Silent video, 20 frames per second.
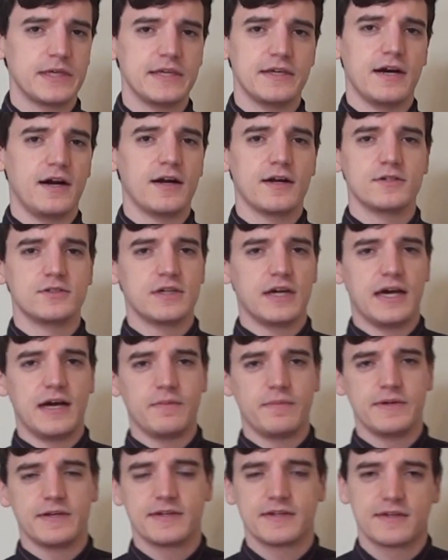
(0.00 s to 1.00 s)
PR
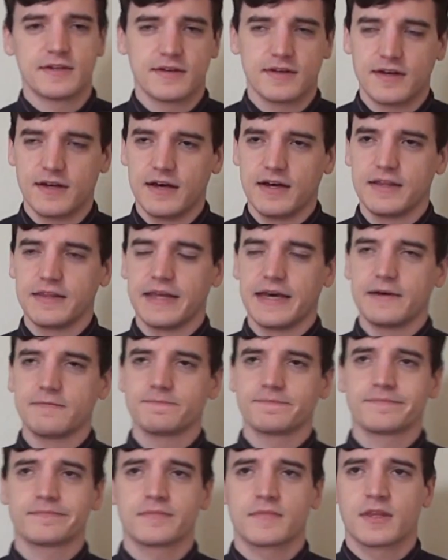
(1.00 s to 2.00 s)
job on that.
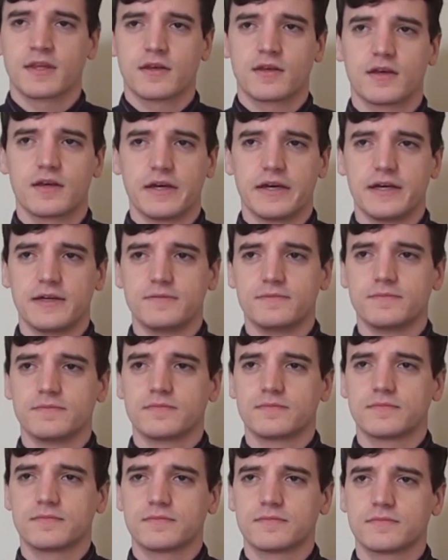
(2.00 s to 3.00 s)
Like
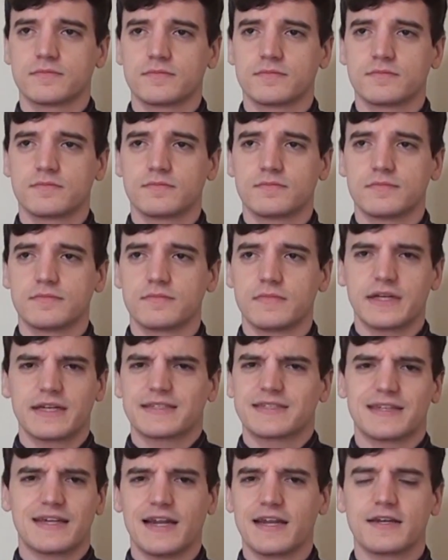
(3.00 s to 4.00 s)

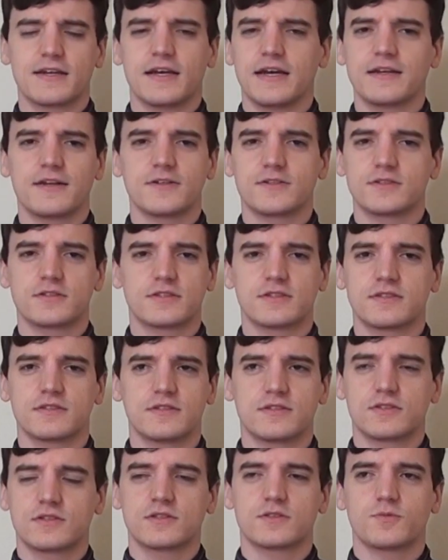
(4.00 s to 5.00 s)
I said, I know it's
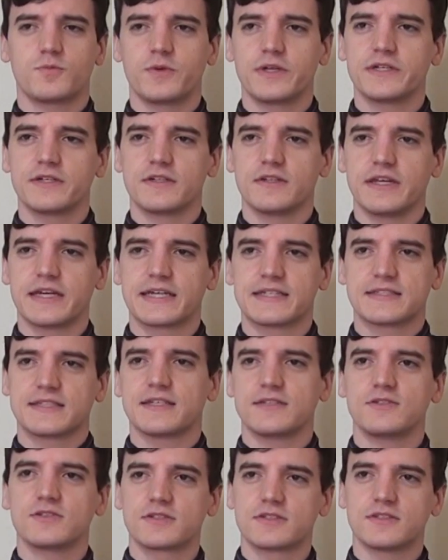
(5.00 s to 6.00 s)
just weird. Like I
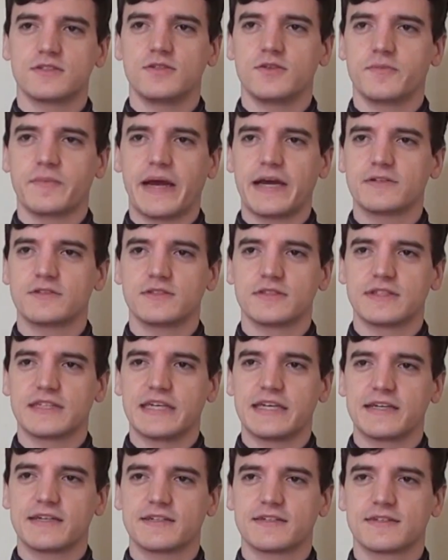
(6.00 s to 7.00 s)
said, just you imagine
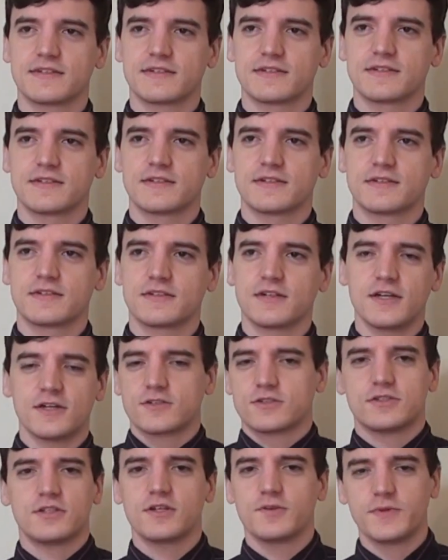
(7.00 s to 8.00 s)
like,
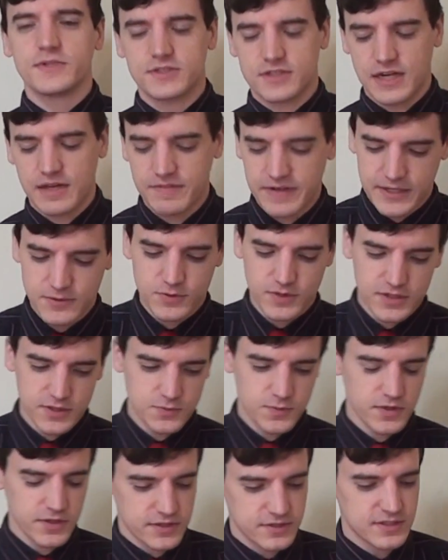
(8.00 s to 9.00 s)
oh sure, we should have Andrea
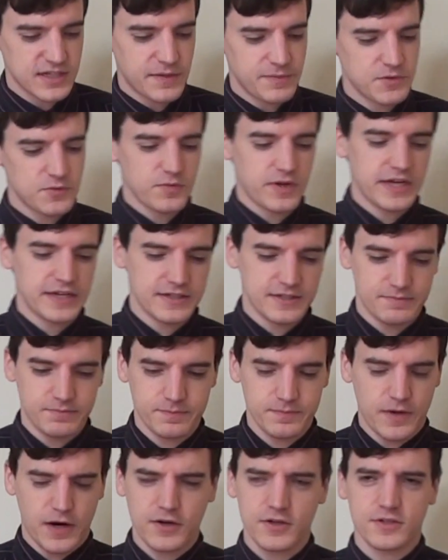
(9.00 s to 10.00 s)
Dworkin come and write an
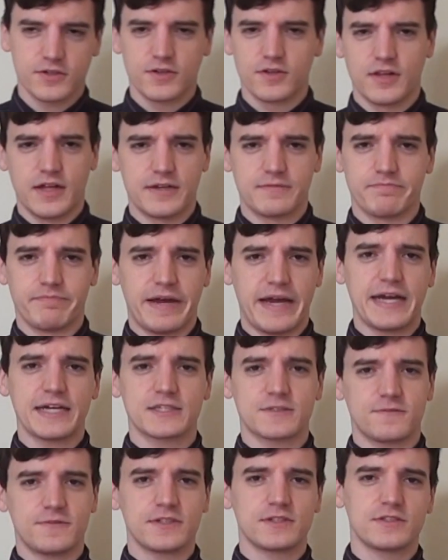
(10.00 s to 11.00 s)
article on
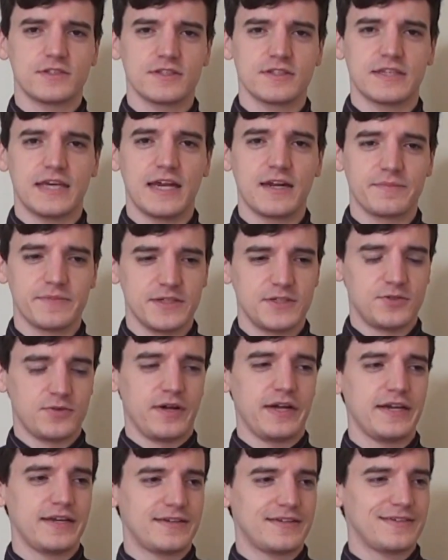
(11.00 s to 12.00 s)
bass fishing. That'd be
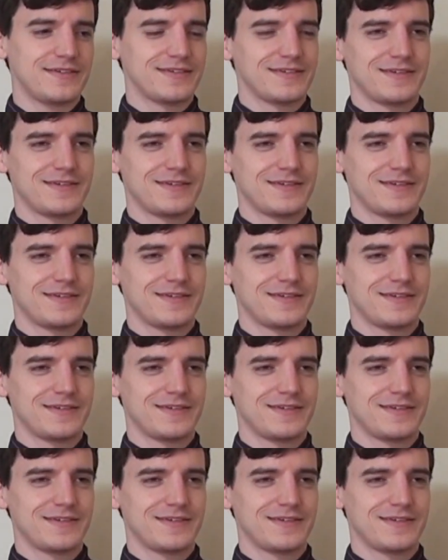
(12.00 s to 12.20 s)
great.